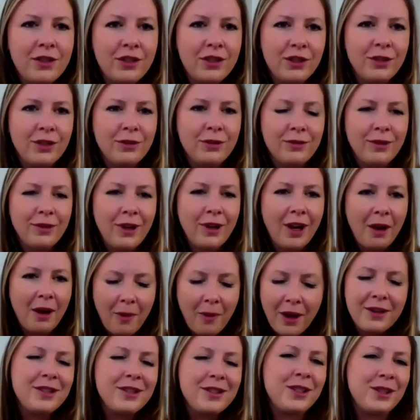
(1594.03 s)
want to
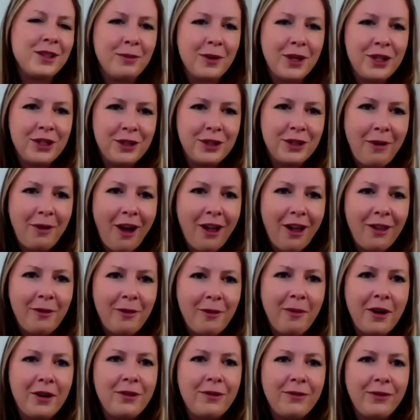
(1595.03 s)
wish you all
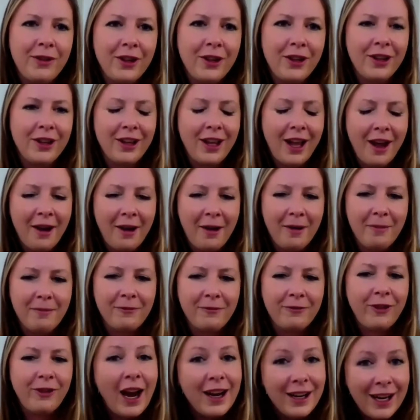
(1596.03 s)
a wonderful
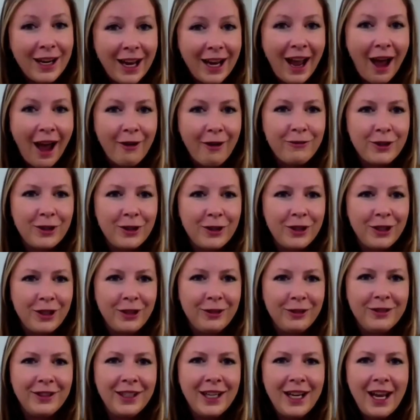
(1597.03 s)
Friday
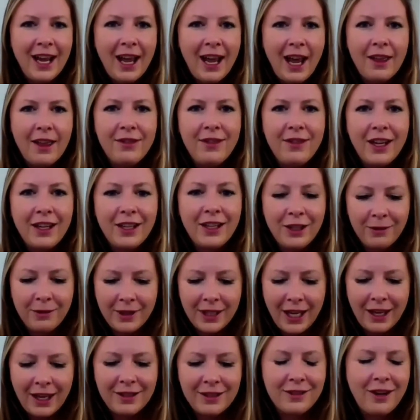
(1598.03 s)
afternoon. And thank you
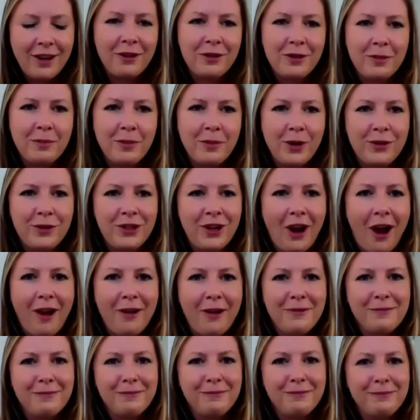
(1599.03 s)
again, Dr.
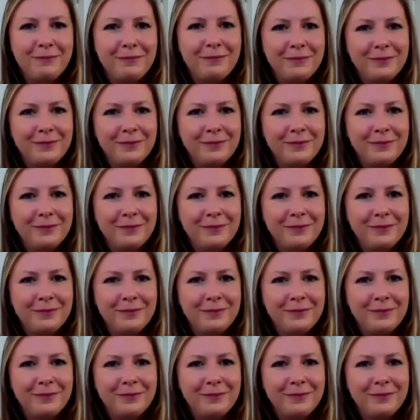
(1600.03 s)
Mosha.